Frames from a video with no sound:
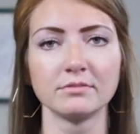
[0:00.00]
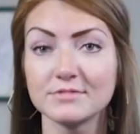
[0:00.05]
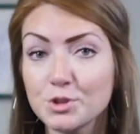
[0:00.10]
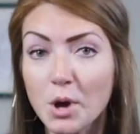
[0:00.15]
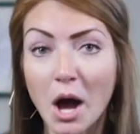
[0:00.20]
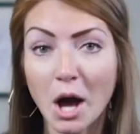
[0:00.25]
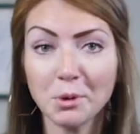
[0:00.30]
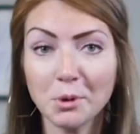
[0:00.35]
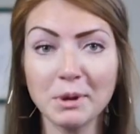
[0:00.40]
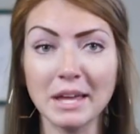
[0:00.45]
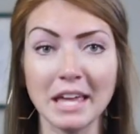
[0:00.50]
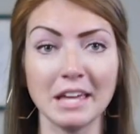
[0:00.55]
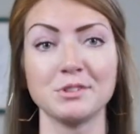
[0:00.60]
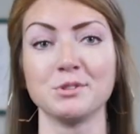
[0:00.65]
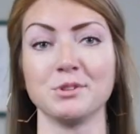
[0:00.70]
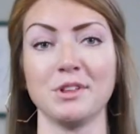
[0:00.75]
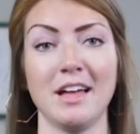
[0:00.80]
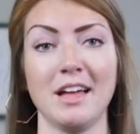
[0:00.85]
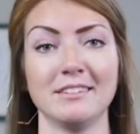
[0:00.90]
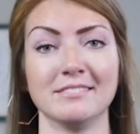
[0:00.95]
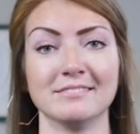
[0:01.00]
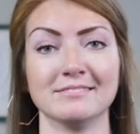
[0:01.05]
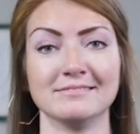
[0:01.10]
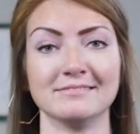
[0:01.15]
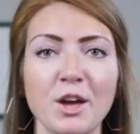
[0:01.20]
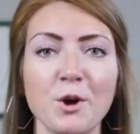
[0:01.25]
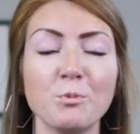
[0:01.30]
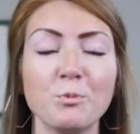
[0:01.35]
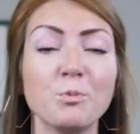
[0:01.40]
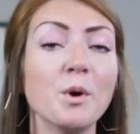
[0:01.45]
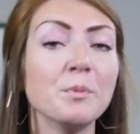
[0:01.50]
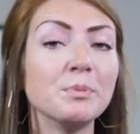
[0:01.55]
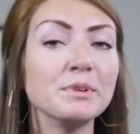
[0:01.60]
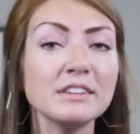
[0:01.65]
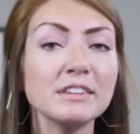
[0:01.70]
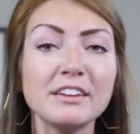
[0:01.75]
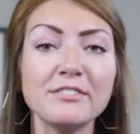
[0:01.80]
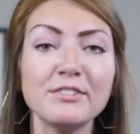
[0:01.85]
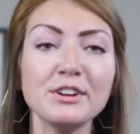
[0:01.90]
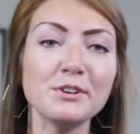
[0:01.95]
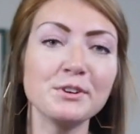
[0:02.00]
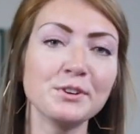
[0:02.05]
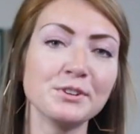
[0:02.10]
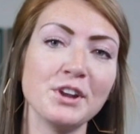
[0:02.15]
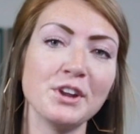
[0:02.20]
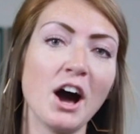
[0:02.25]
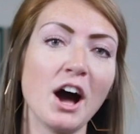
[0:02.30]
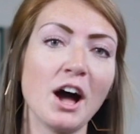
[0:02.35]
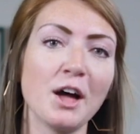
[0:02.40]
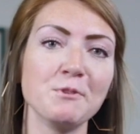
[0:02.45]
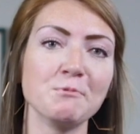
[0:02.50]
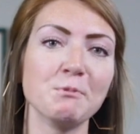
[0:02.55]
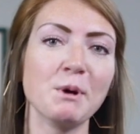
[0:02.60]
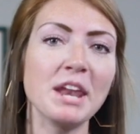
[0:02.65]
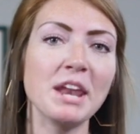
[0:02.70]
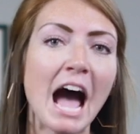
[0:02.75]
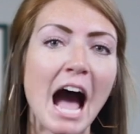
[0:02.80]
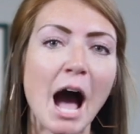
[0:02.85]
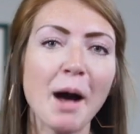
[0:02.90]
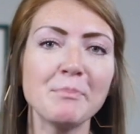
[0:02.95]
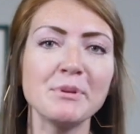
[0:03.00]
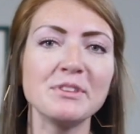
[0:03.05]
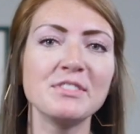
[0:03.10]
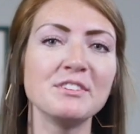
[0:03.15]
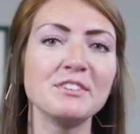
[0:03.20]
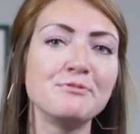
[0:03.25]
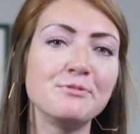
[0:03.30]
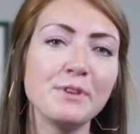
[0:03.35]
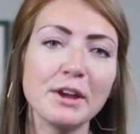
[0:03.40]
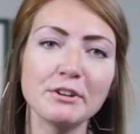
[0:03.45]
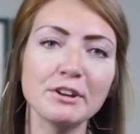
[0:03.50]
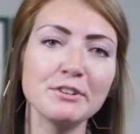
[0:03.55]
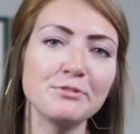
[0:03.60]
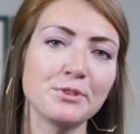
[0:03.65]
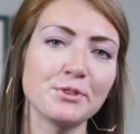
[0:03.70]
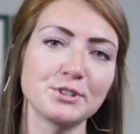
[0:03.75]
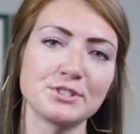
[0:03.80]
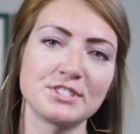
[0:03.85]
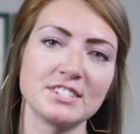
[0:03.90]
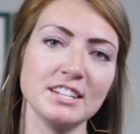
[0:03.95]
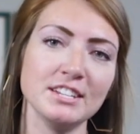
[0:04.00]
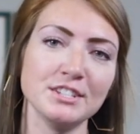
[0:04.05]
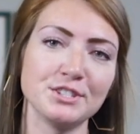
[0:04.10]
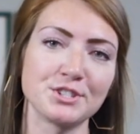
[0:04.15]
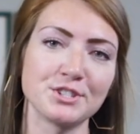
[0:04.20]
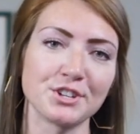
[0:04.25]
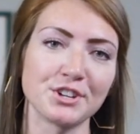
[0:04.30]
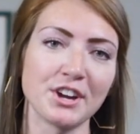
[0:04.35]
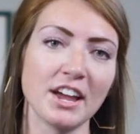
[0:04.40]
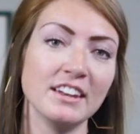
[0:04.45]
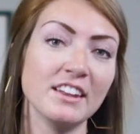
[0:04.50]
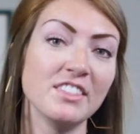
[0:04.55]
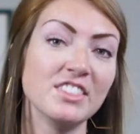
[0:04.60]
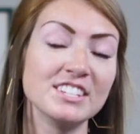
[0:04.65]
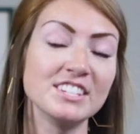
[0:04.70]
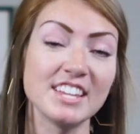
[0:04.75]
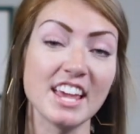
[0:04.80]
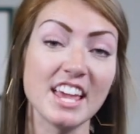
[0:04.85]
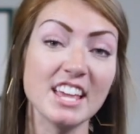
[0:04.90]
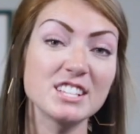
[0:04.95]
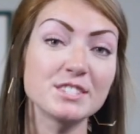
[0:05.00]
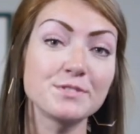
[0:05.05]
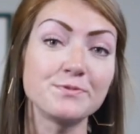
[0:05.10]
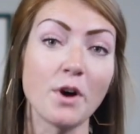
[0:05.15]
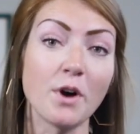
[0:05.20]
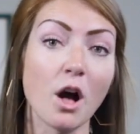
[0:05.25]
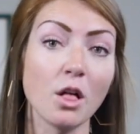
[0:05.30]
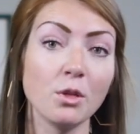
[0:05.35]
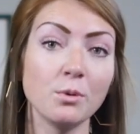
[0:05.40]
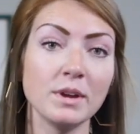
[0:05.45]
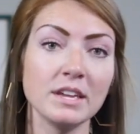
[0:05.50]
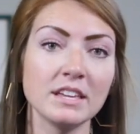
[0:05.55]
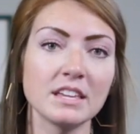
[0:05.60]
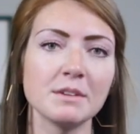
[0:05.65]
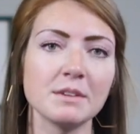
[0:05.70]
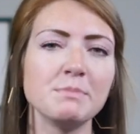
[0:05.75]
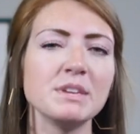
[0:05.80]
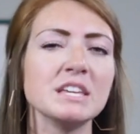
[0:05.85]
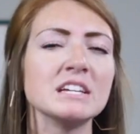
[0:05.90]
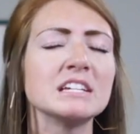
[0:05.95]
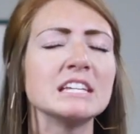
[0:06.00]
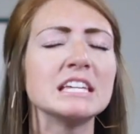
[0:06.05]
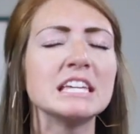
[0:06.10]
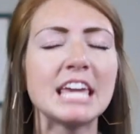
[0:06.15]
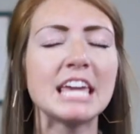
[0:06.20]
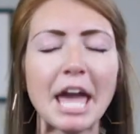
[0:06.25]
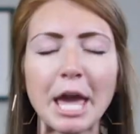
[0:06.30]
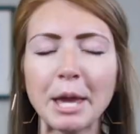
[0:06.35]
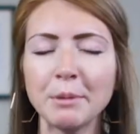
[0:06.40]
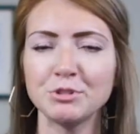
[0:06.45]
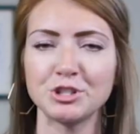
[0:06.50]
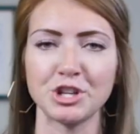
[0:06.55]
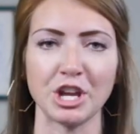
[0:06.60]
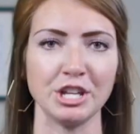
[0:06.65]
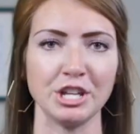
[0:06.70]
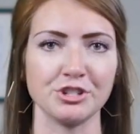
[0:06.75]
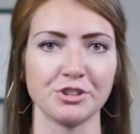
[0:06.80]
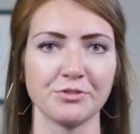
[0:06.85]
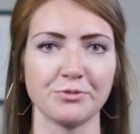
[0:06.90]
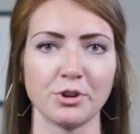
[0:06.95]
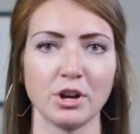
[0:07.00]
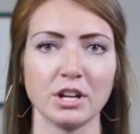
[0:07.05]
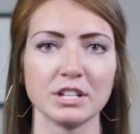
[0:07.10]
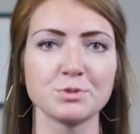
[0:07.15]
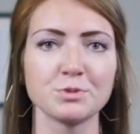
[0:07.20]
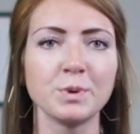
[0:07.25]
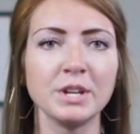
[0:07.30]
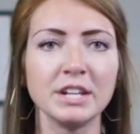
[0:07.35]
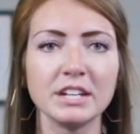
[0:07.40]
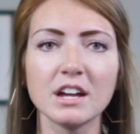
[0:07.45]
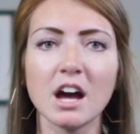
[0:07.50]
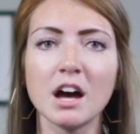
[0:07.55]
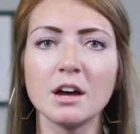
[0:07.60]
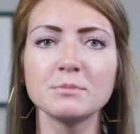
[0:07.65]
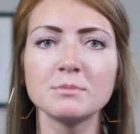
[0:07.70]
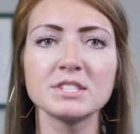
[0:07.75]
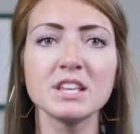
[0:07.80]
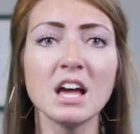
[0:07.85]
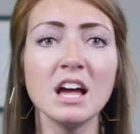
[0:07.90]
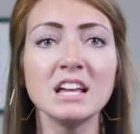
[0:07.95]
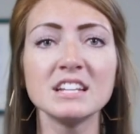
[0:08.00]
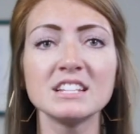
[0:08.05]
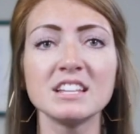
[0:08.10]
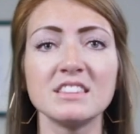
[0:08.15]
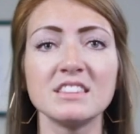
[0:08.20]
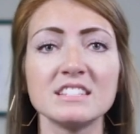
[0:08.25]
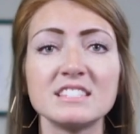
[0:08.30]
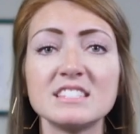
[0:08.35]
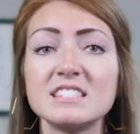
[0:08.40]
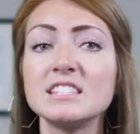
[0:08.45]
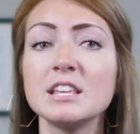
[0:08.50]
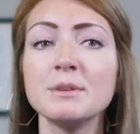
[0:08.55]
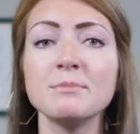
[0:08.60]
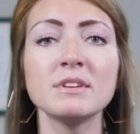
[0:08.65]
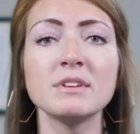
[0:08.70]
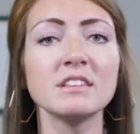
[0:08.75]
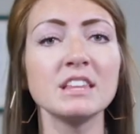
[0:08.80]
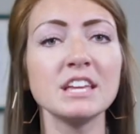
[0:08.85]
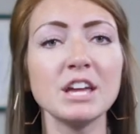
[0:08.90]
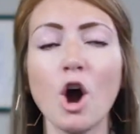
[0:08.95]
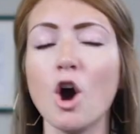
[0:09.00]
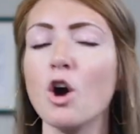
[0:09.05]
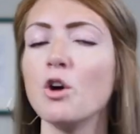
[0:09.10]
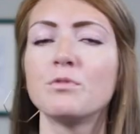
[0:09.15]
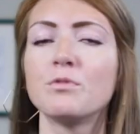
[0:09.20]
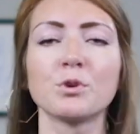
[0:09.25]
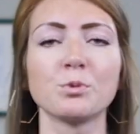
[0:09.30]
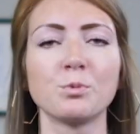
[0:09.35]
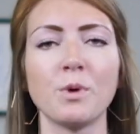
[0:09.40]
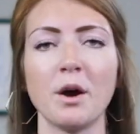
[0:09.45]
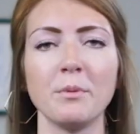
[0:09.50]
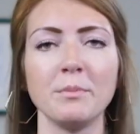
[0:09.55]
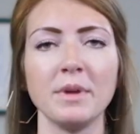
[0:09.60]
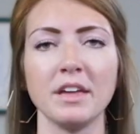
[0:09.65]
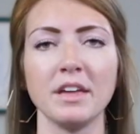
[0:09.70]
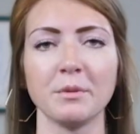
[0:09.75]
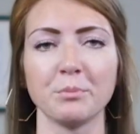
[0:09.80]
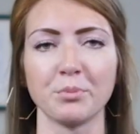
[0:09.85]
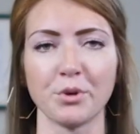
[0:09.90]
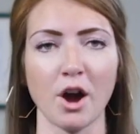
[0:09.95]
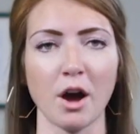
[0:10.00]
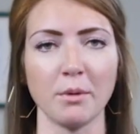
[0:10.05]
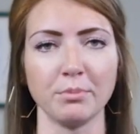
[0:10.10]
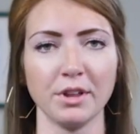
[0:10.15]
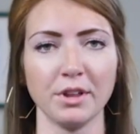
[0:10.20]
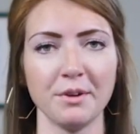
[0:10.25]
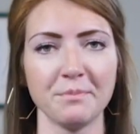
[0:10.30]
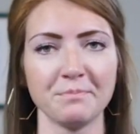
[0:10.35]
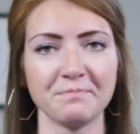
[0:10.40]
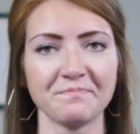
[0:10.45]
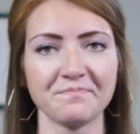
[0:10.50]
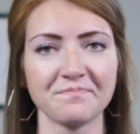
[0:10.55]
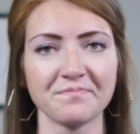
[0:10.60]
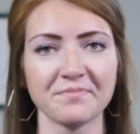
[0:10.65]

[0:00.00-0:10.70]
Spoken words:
So how do we handle it? Well, believe it or not, what happened the very first Easter and in the days following can be a game changer for us when it comes to this seemingly overwhelming problem.